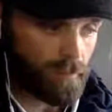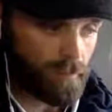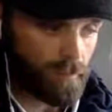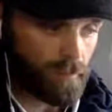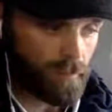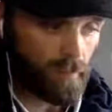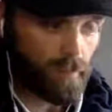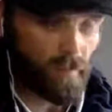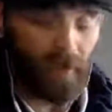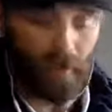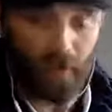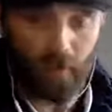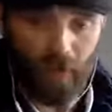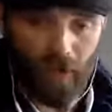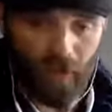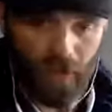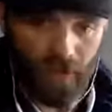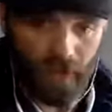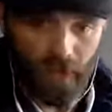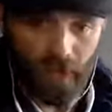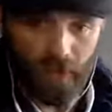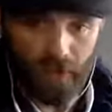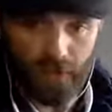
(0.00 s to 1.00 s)
What about
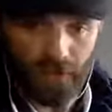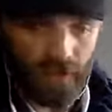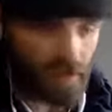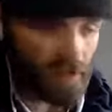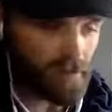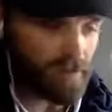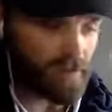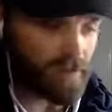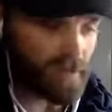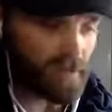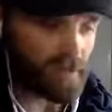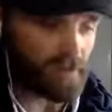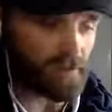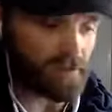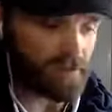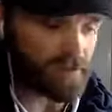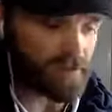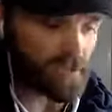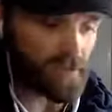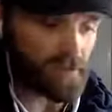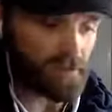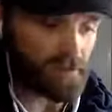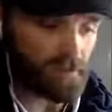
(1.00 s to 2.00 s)
bodily autonomy and
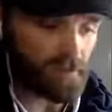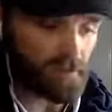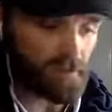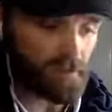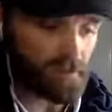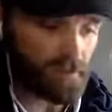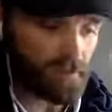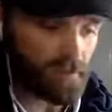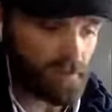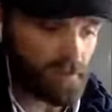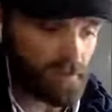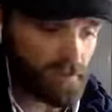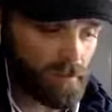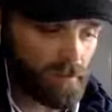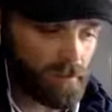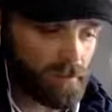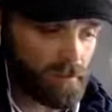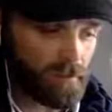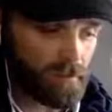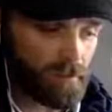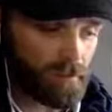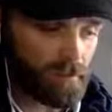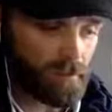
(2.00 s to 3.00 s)
consent
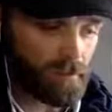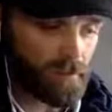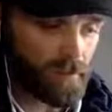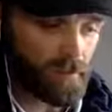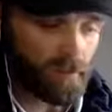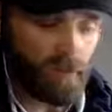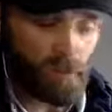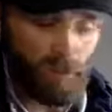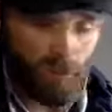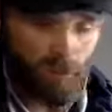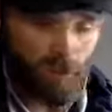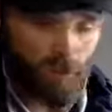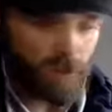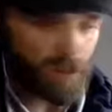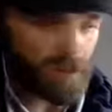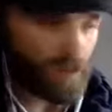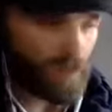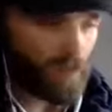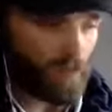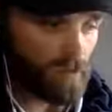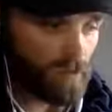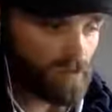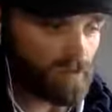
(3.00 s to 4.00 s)
and their right to
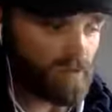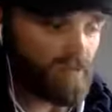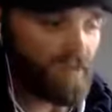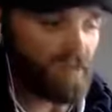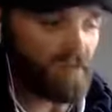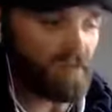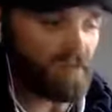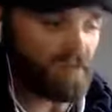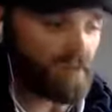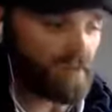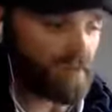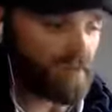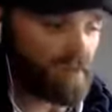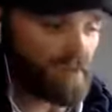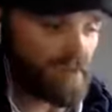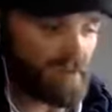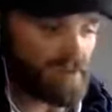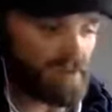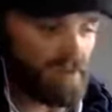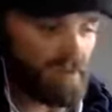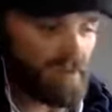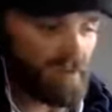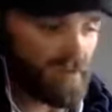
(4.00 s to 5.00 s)
hold a belief and not be
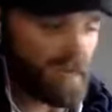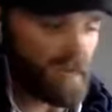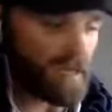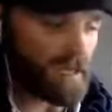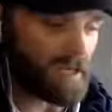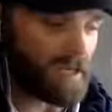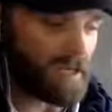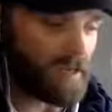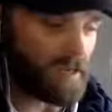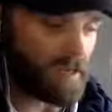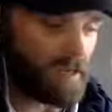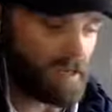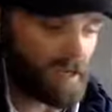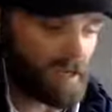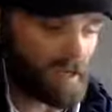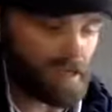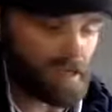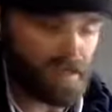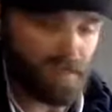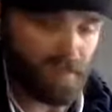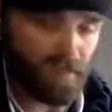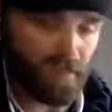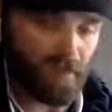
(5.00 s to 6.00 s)
discriminated
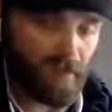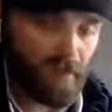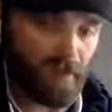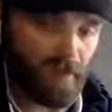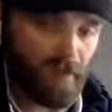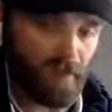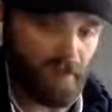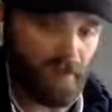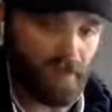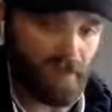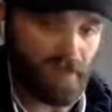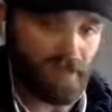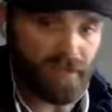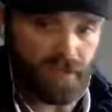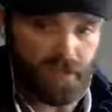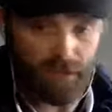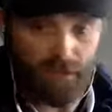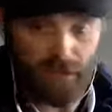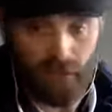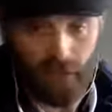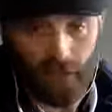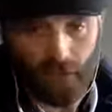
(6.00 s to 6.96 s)
against on that basis?